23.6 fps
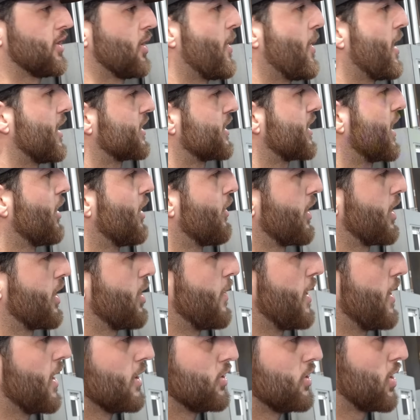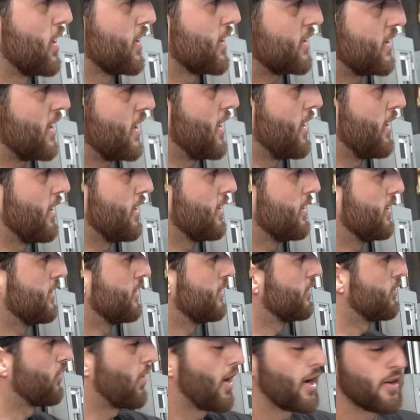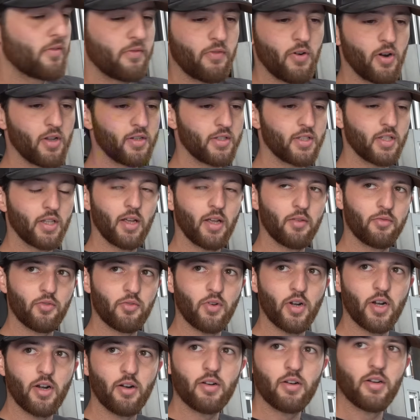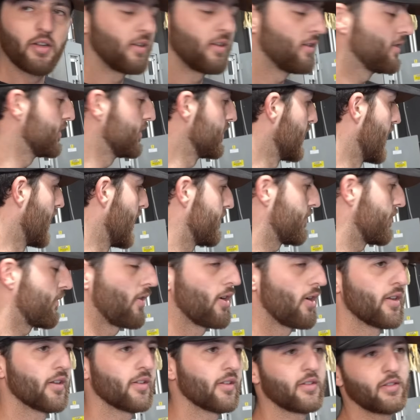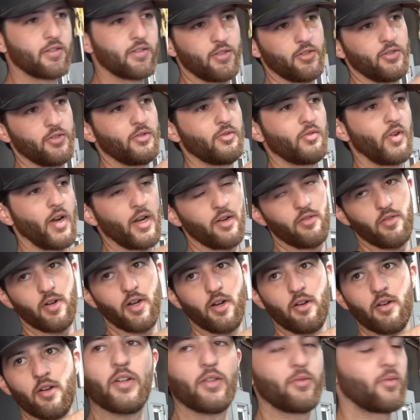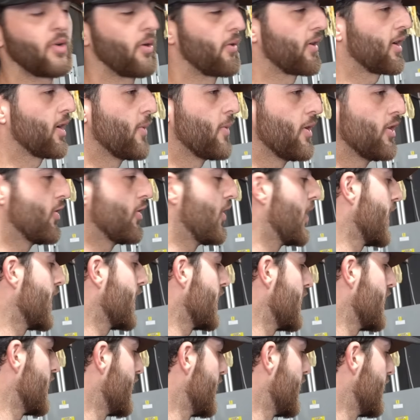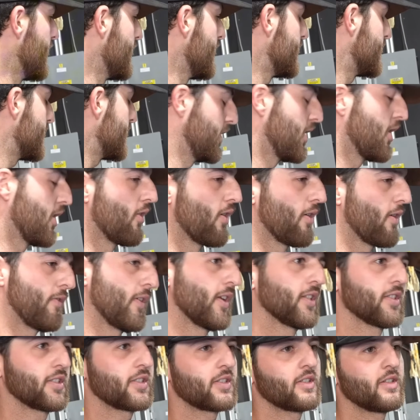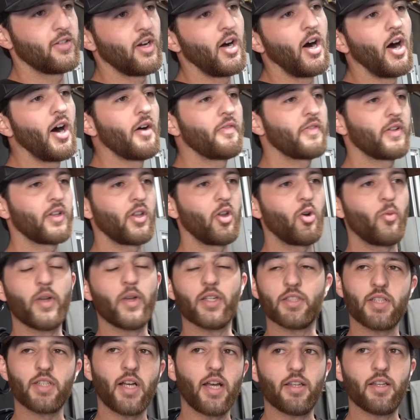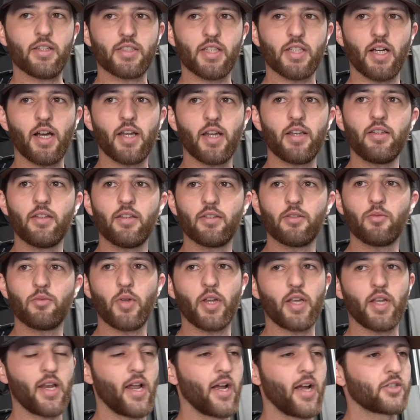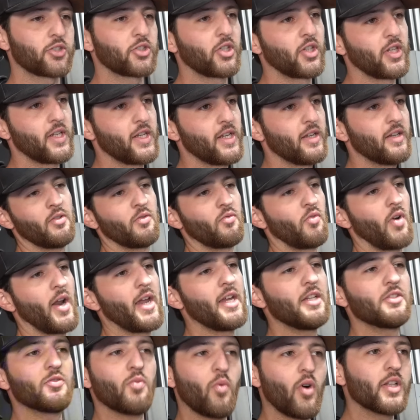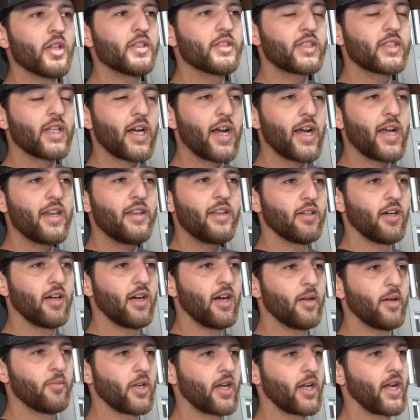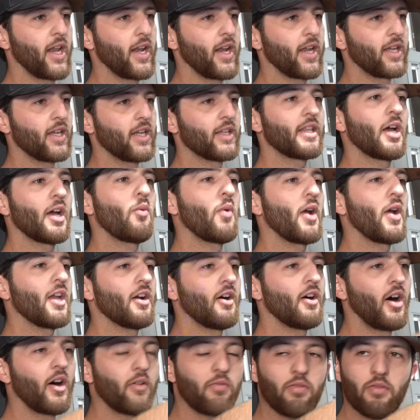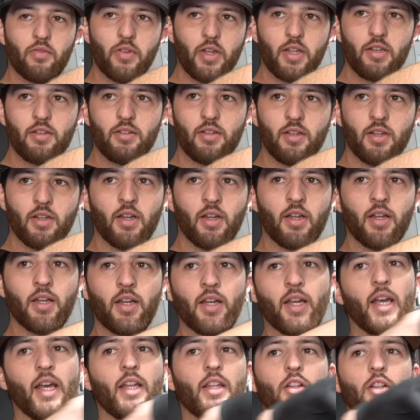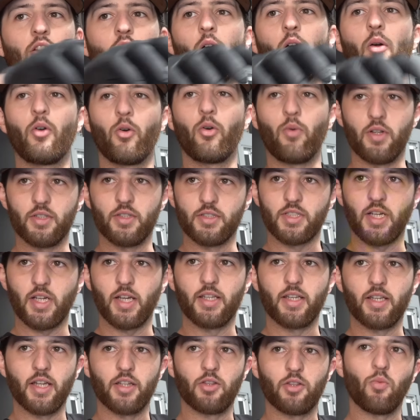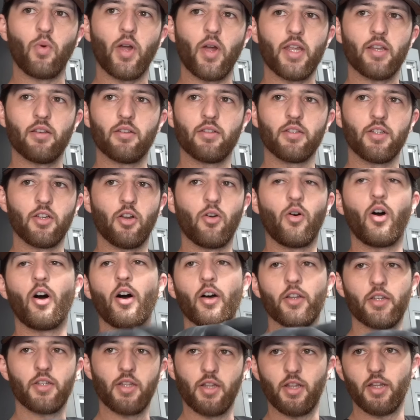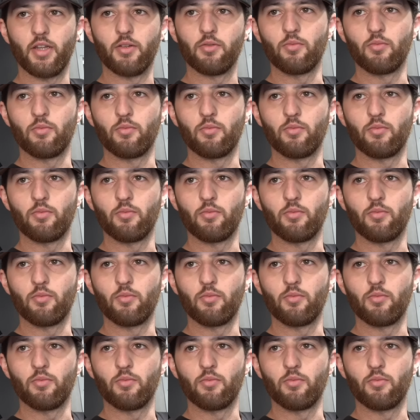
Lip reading: So basically, we're going to be adjusting right front to left rear, left front to right rear. What we're going to be doing is, if it's off a little bit side to side, we can actually raise one side to kind of get that weight off of it, and then lower one side to get the weight, onto the